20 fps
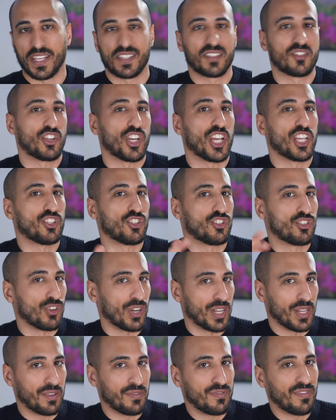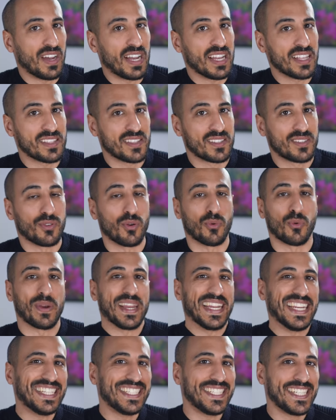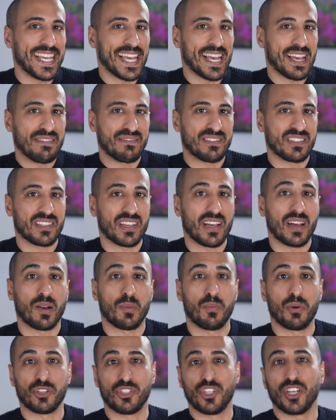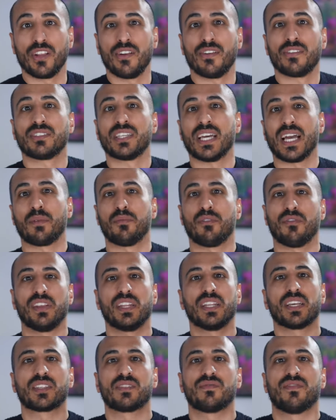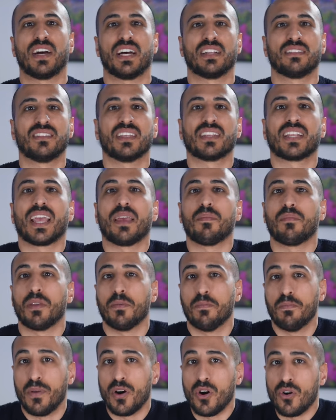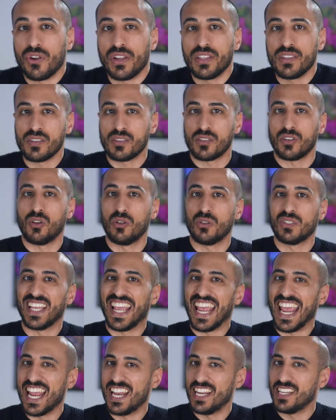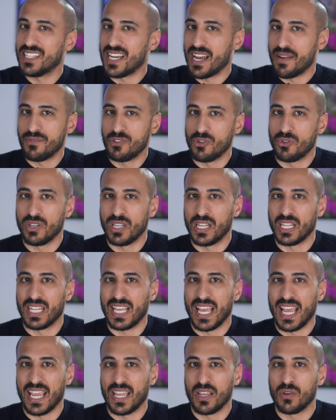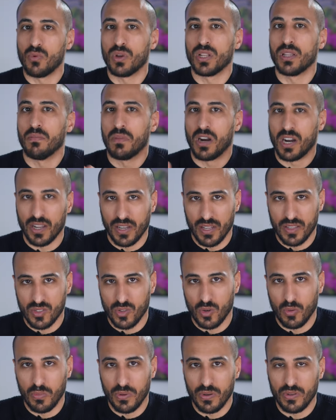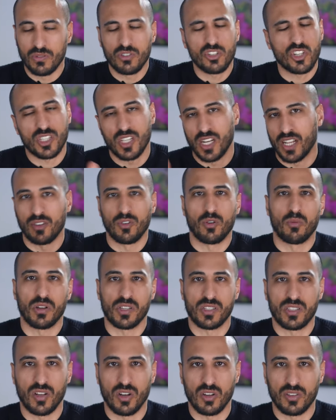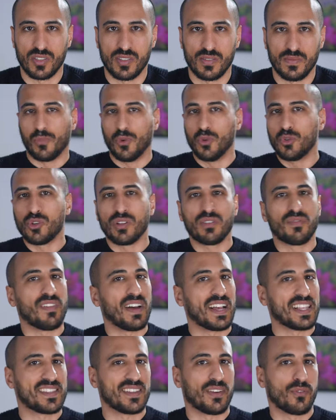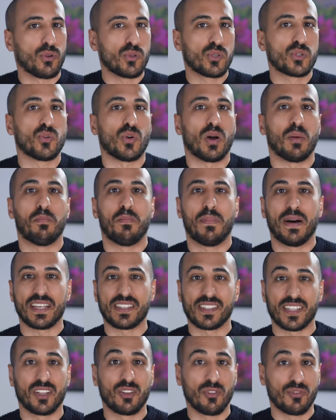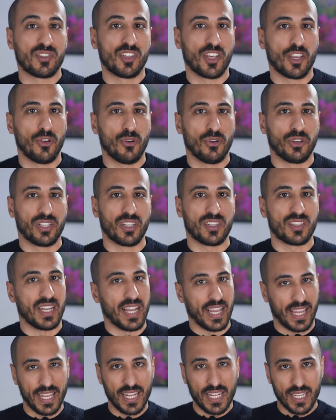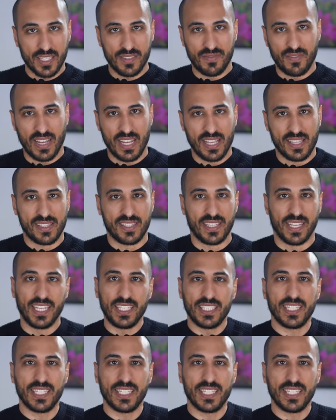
Exchange traded funds or ETFs are a particular type of index fund that can be bought and sold anytime during the day when the market is open, just like normal stocks. Mutual funds are also a basket of securities like index funds and